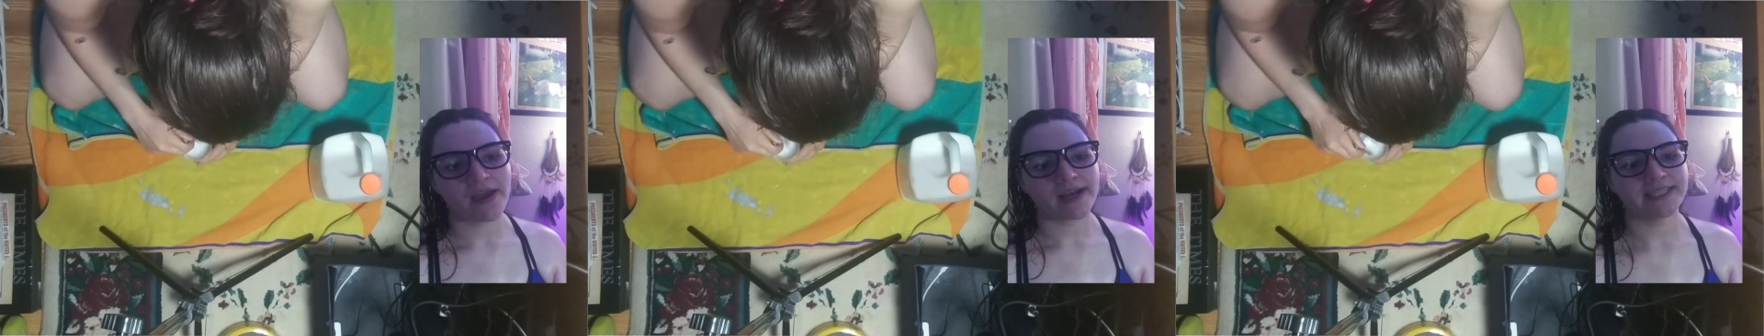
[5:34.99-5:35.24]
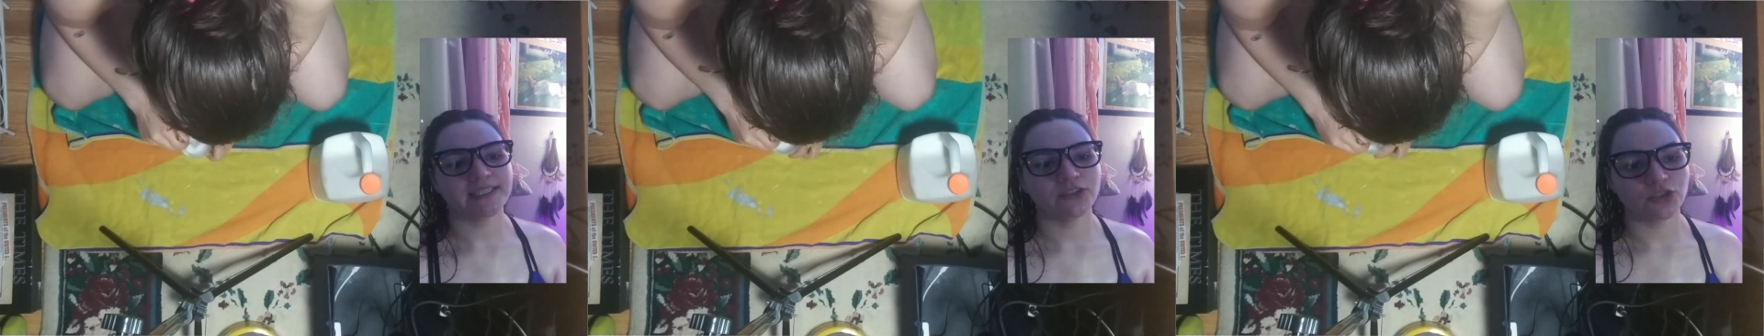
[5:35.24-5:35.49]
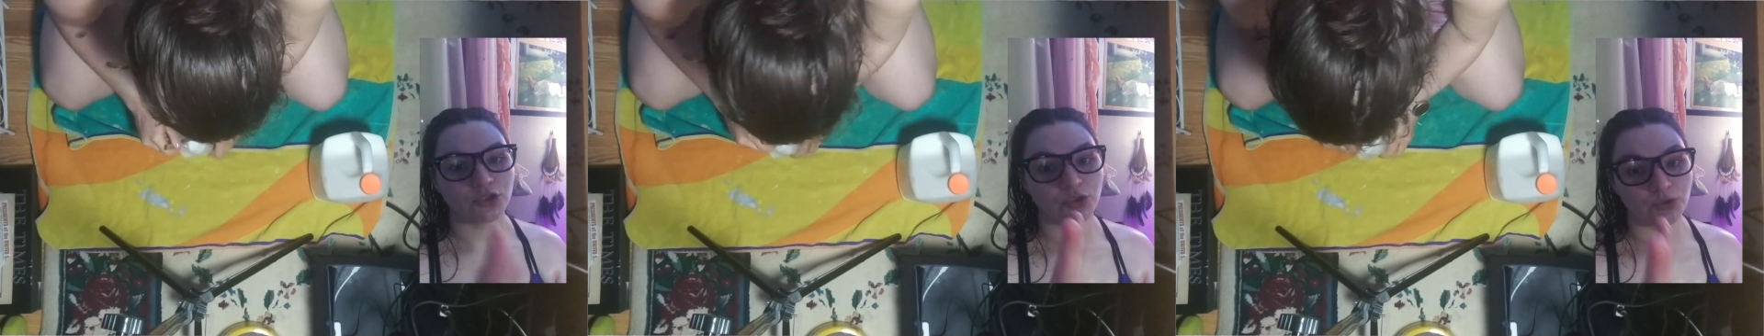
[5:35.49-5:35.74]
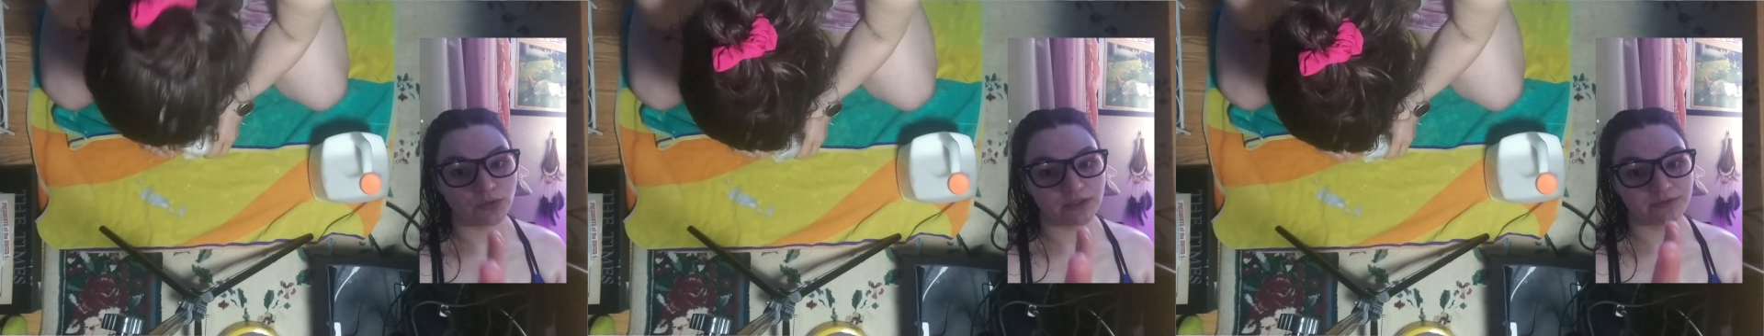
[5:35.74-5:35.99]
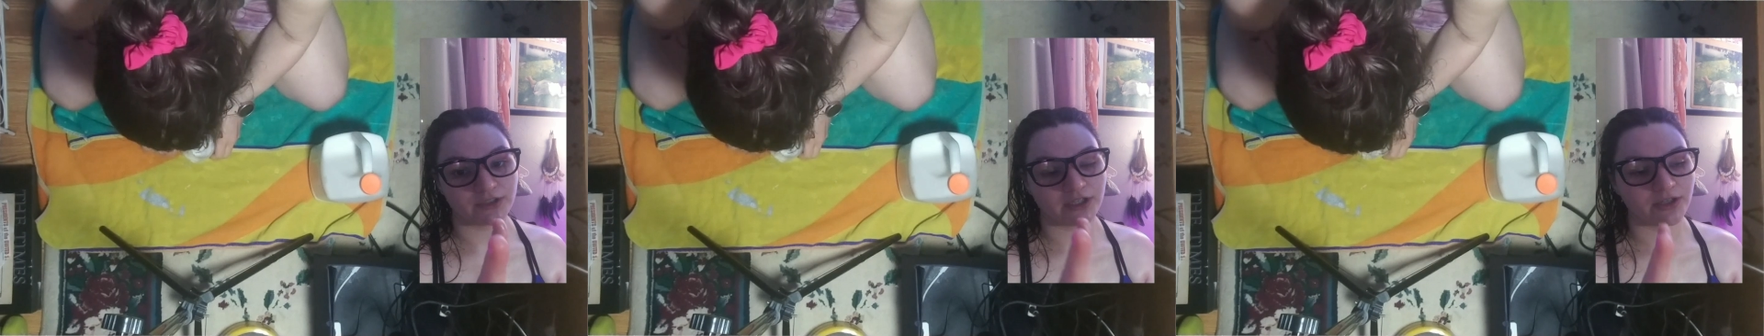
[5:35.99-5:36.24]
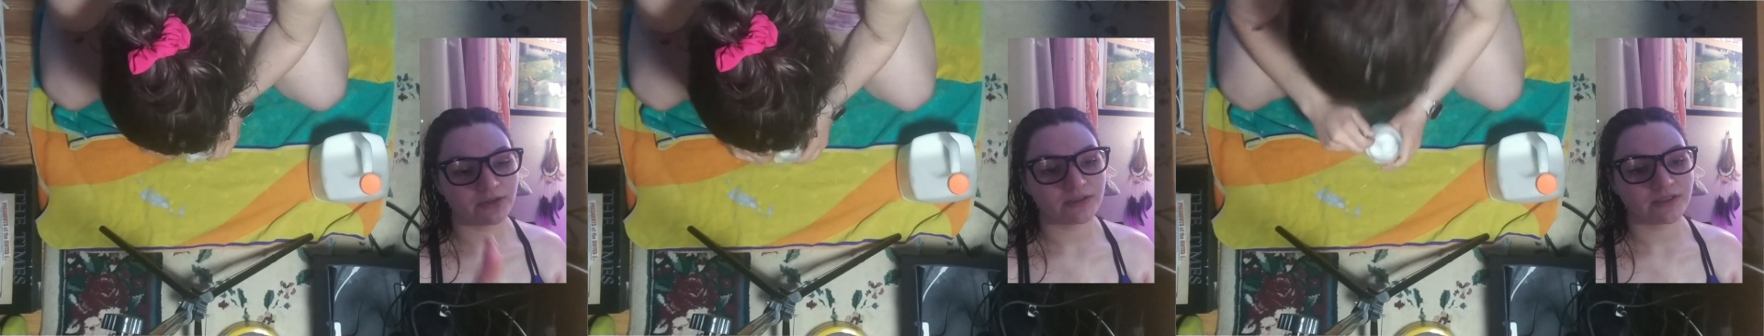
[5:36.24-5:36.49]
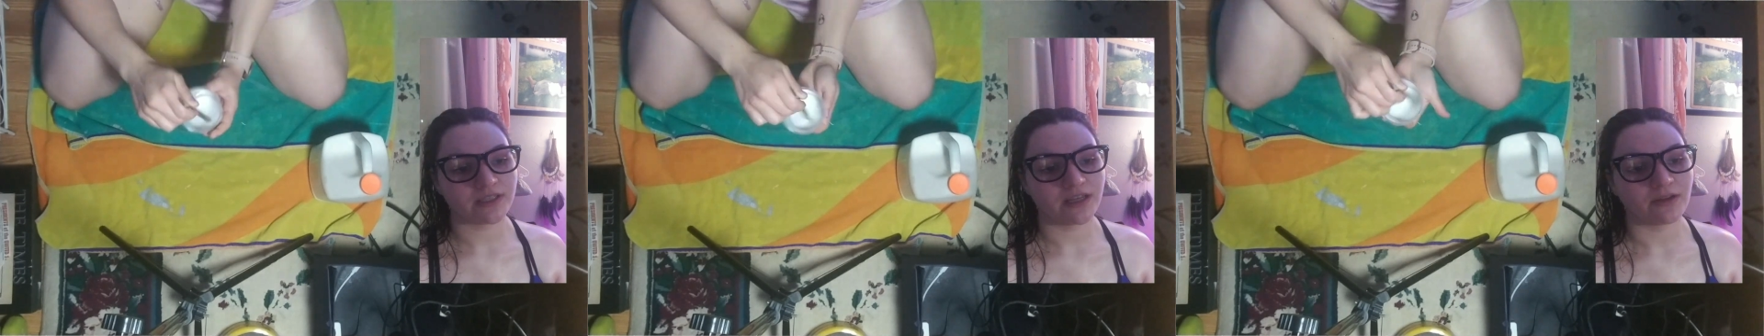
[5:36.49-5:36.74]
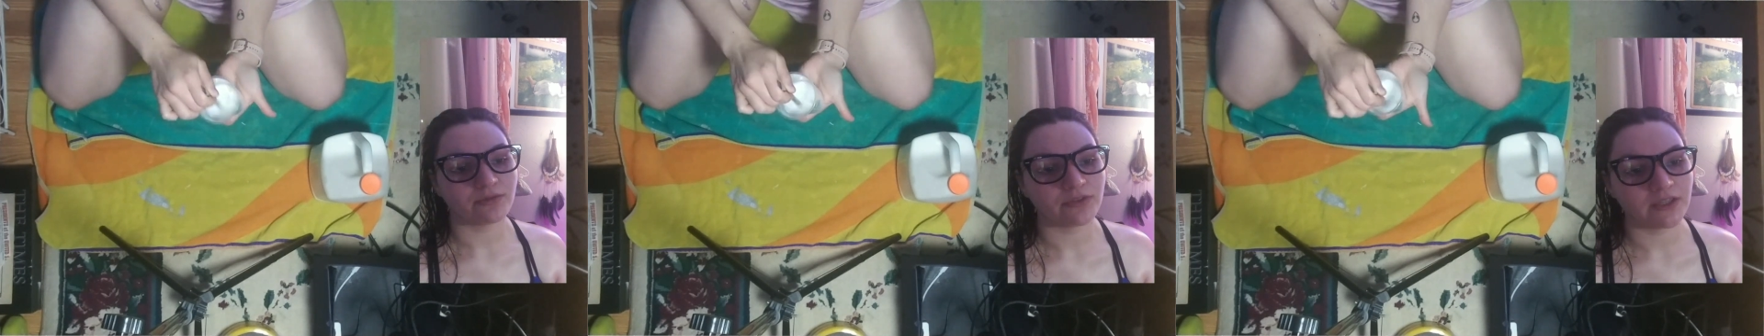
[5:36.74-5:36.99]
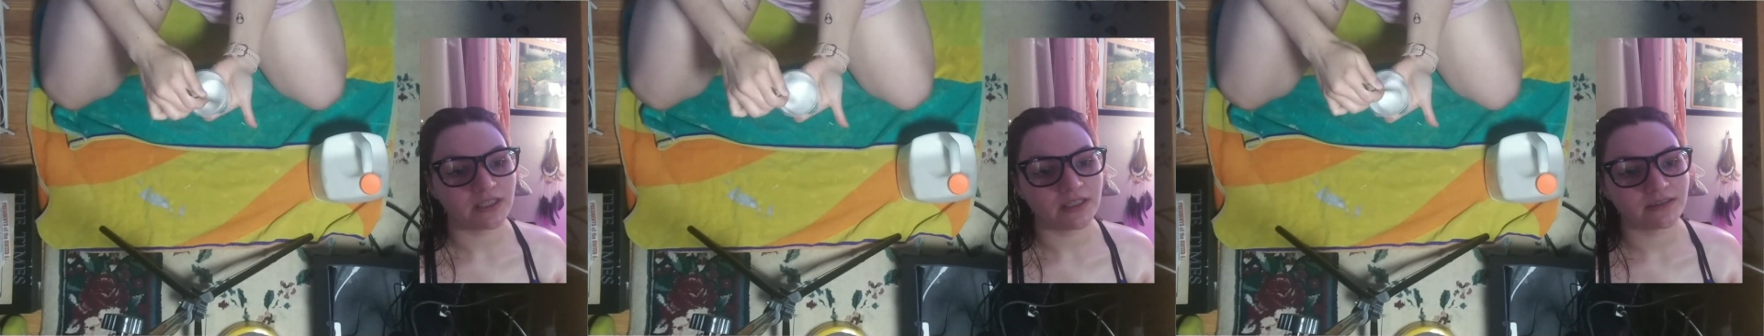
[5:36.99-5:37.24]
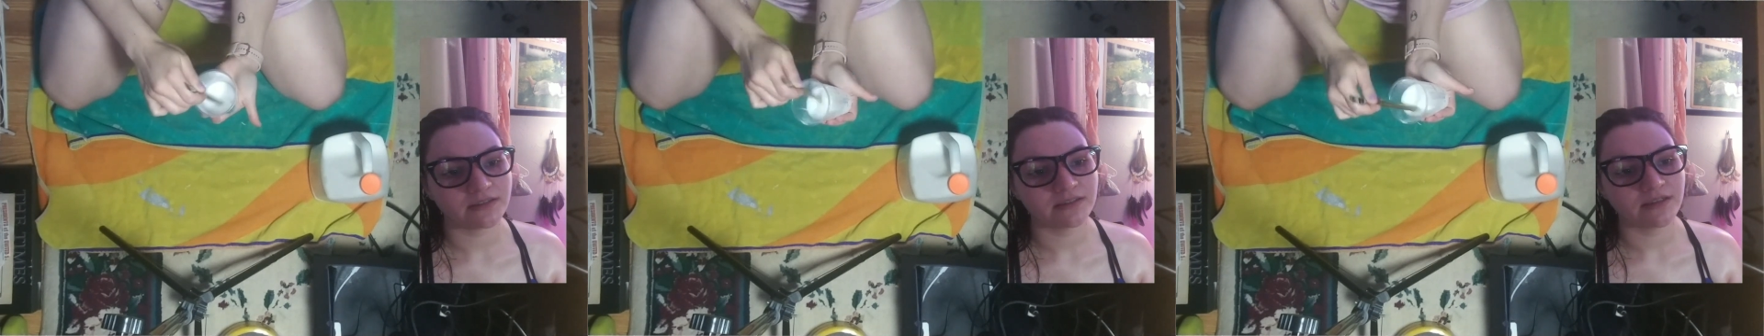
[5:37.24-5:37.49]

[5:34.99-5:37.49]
I did 2 different coats of the